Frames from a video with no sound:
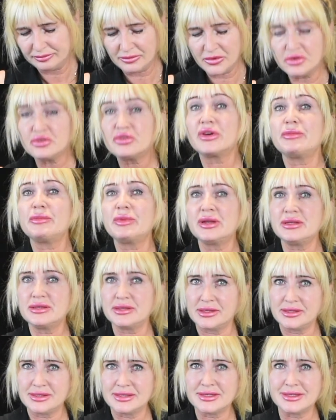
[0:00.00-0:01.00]
Ribbon
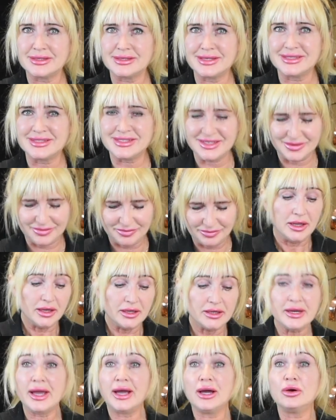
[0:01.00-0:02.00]
consistency.
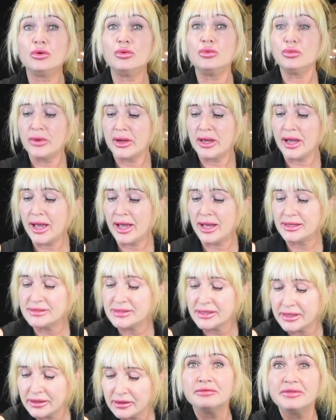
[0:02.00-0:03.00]
Now we're
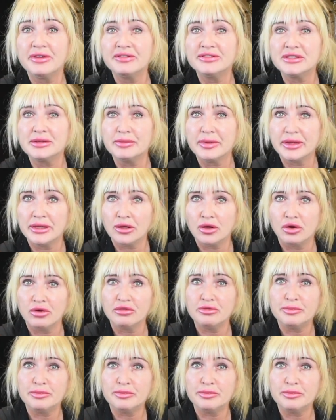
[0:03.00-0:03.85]
adding 50 ml of